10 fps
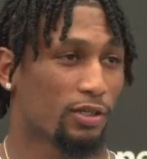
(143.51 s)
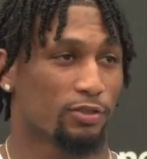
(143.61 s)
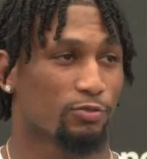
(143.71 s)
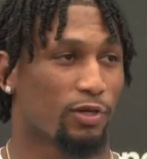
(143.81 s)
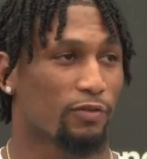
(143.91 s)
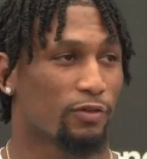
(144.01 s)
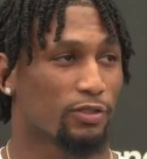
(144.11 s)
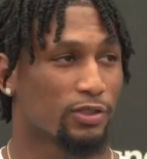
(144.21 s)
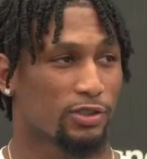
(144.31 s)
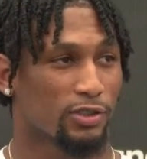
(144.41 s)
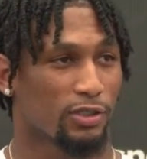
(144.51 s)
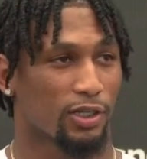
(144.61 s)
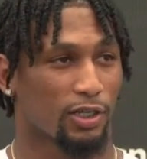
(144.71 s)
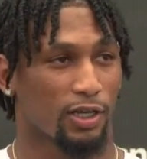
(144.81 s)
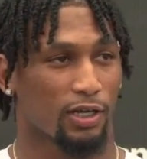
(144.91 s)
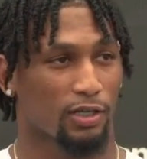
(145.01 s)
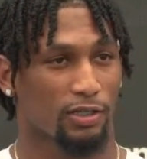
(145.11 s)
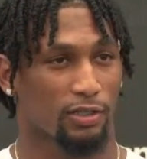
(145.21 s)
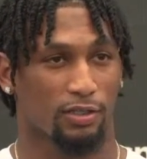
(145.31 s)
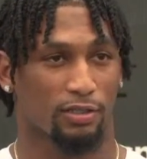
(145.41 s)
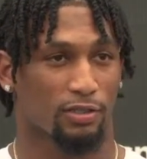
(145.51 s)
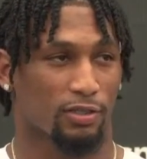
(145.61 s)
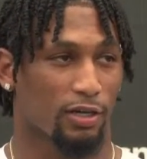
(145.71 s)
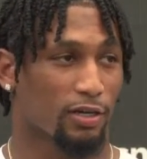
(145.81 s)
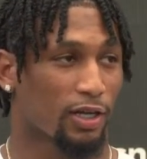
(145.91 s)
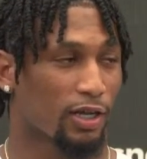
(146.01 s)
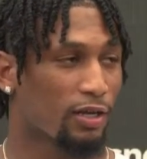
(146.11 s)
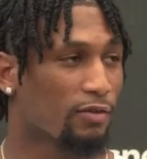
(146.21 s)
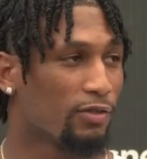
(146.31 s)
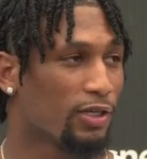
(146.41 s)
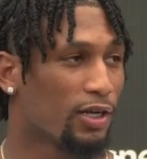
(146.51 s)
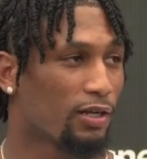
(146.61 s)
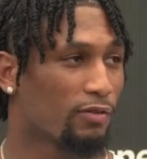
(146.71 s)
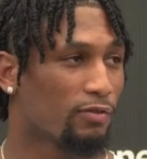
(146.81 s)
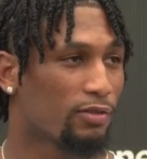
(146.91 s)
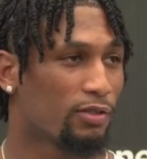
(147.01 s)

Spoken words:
Yeah, this was my first, like, hurricane ever that I